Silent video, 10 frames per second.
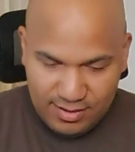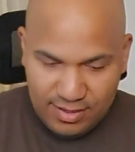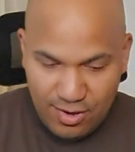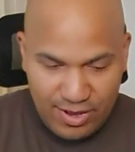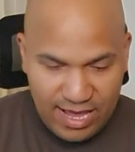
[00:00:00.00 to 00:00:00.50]

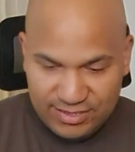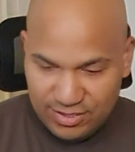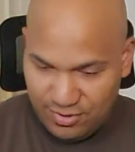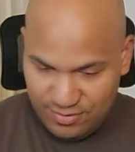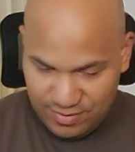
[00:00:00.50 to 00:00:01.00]
Okay,
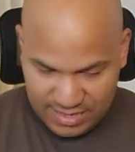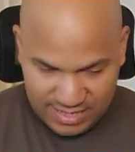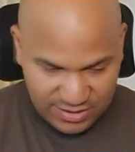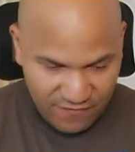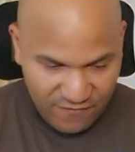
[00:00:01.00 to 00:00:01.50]
so
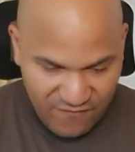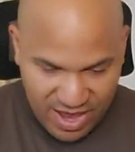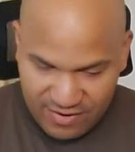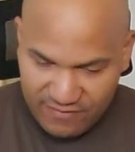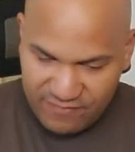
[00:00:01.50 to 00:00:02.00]
these are
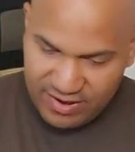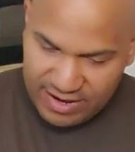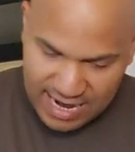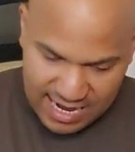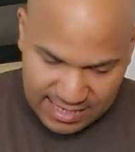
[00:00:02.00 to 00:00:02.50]
very,
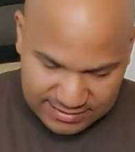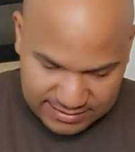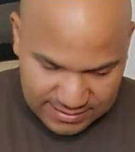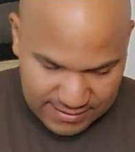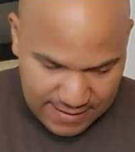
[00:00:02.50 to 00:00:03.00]
very nice.